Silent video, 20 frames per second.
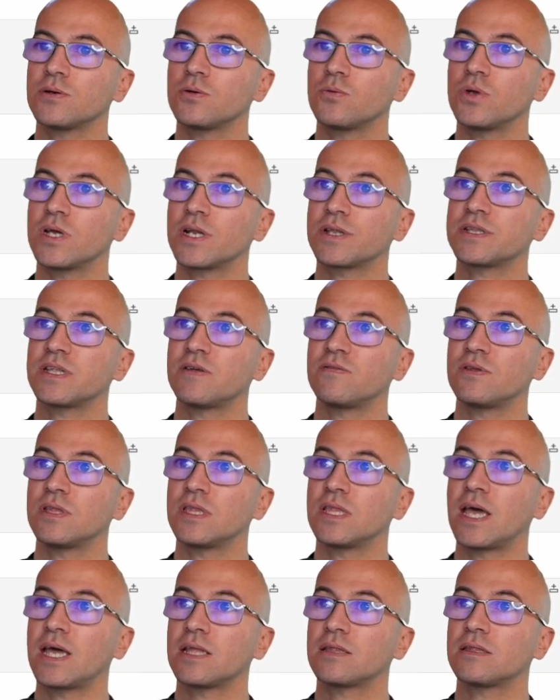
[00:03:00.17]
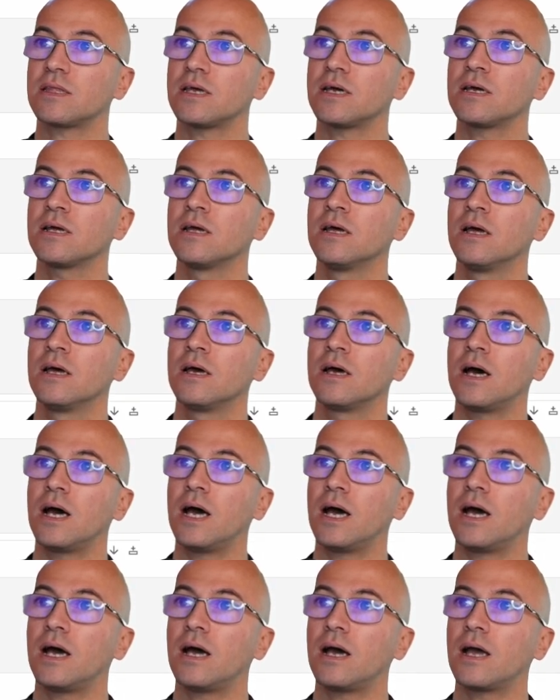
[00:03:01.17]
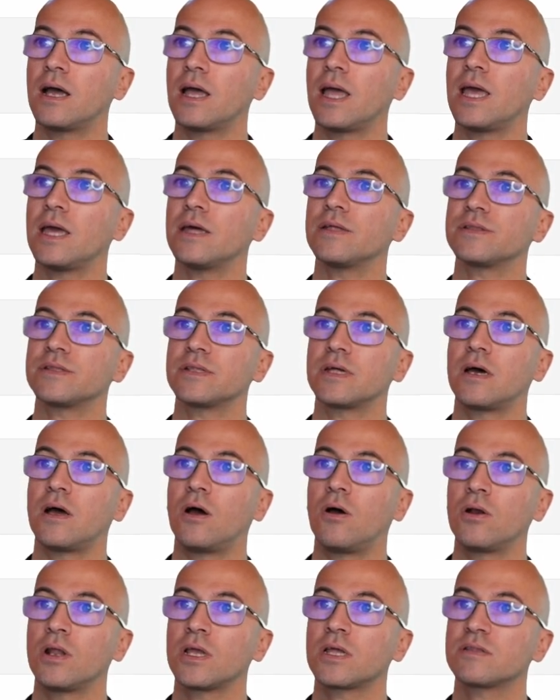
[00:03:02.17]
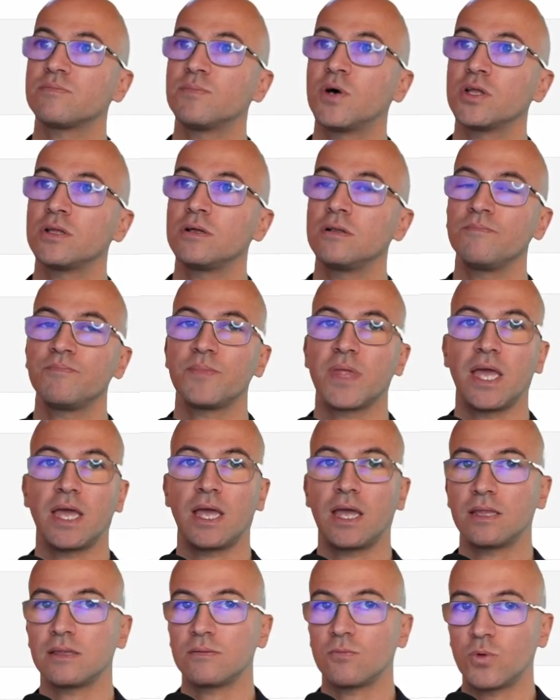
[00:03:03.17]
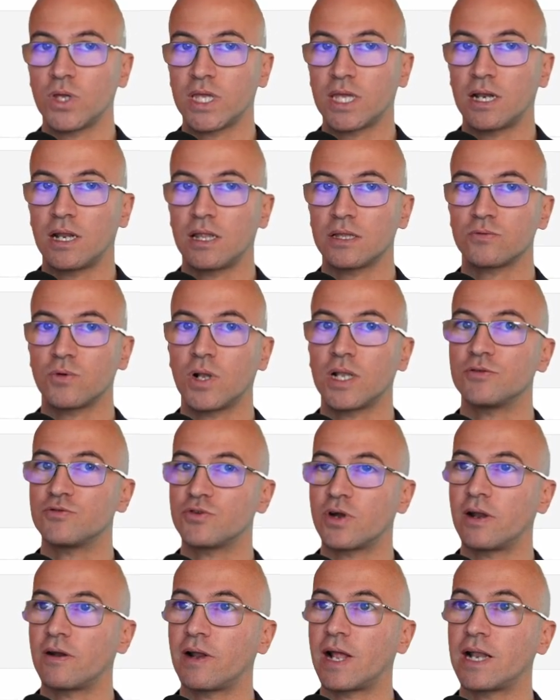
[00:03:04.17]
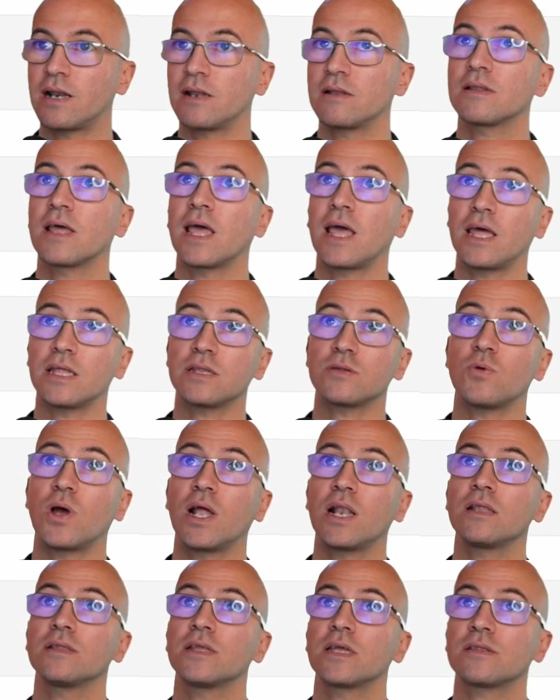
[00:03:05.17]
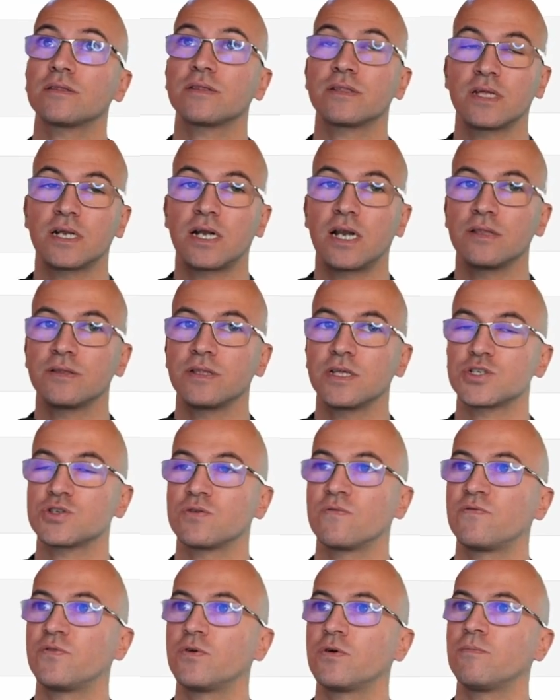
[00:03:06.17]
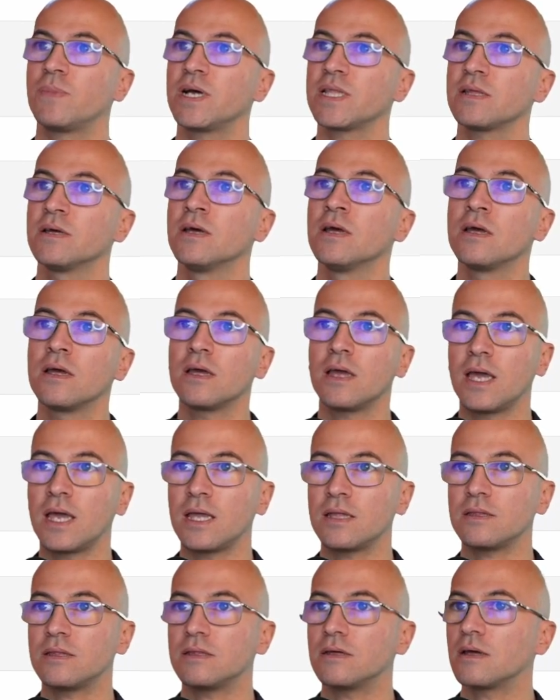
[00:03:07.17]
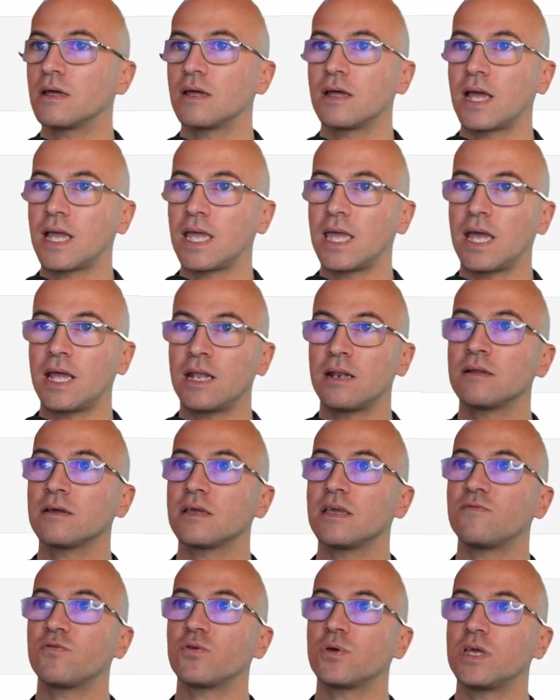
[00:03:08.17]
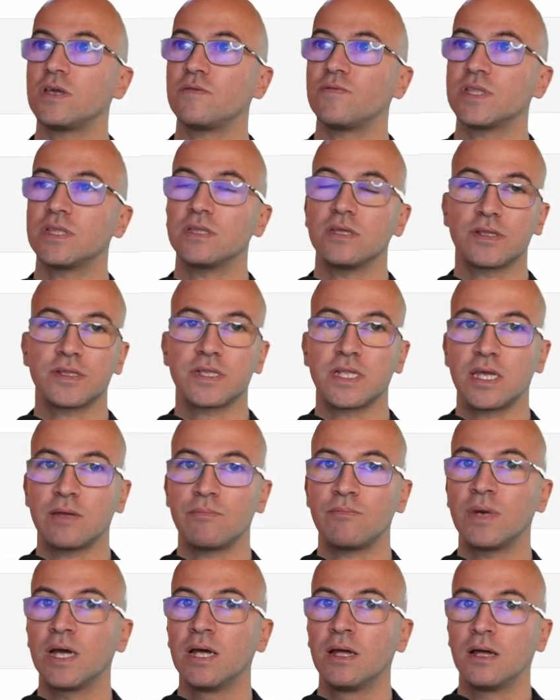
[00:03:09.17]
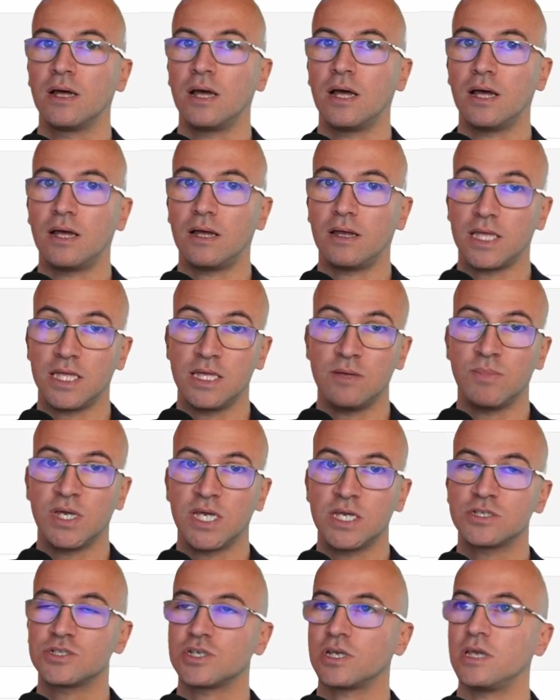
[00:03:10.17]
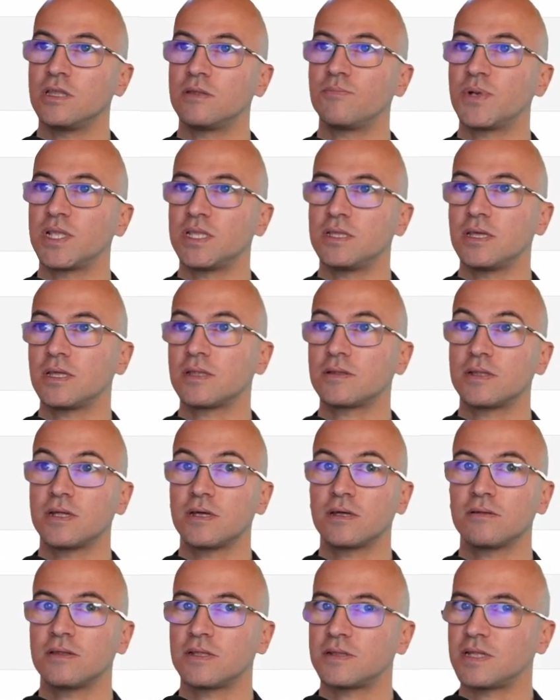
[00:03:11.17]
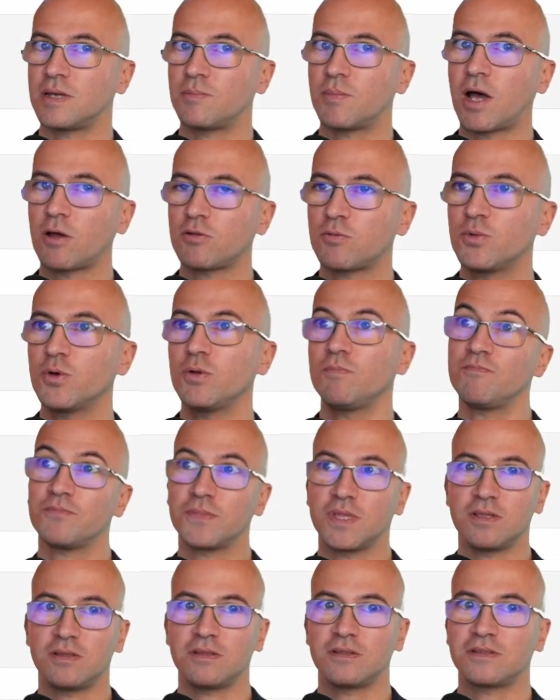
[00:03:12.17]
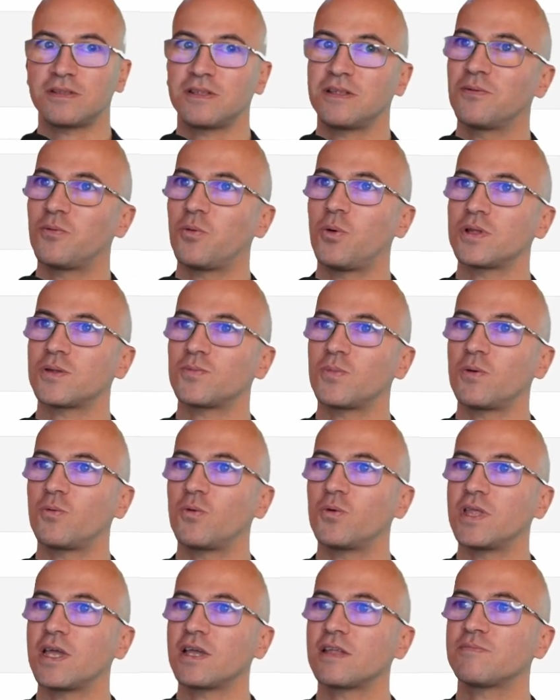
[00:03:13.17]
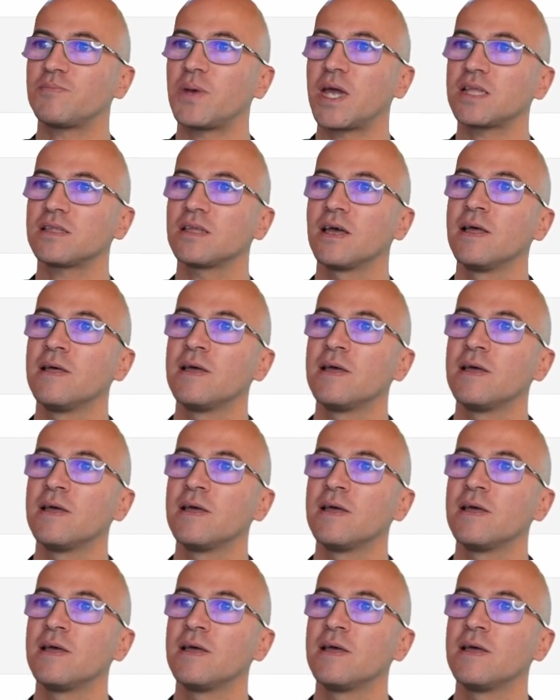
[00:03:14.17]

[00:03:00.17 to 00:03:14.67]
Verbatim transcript: we are saving that uh, uh, as an ONNX model, and we can as well dry run as well that serialization format. And uh, again, if we give it the same uh, image, it predicts uh, the same output. This is what we would expect.